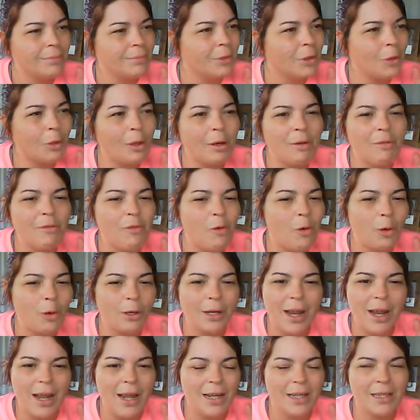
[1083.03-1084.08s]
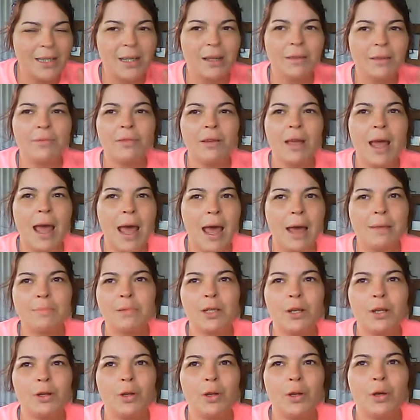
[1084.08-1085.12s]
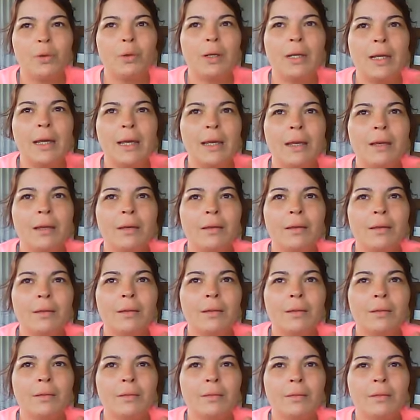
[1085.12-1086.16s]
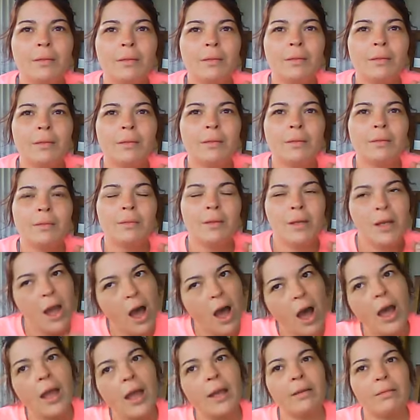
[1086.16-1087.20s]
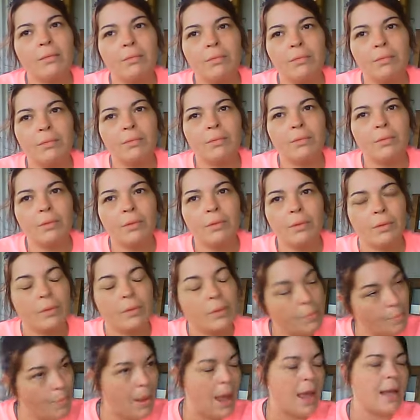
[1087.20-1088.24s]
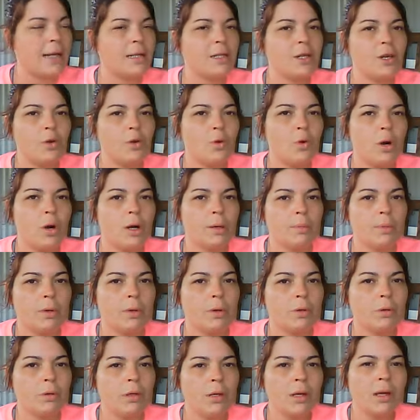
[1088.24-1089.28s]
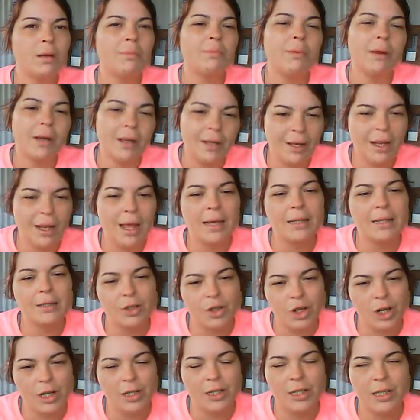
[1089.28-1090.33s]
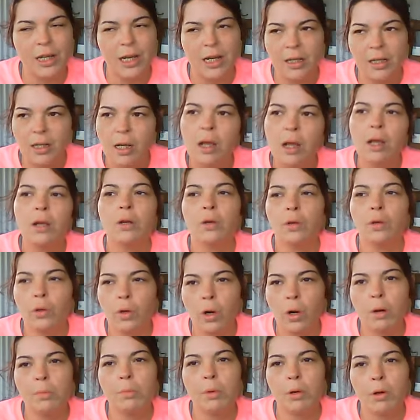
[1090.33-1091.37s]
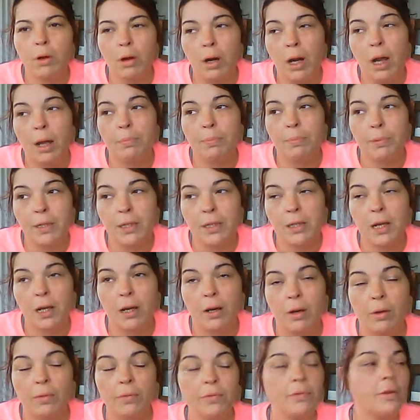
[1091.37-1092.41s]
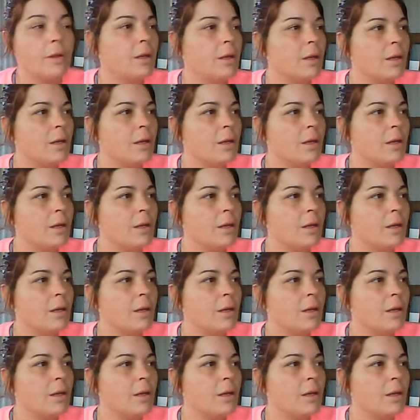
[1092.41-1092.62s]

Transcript: three, four days of absolutely not back to normal, but like Jen says, normal crappy self.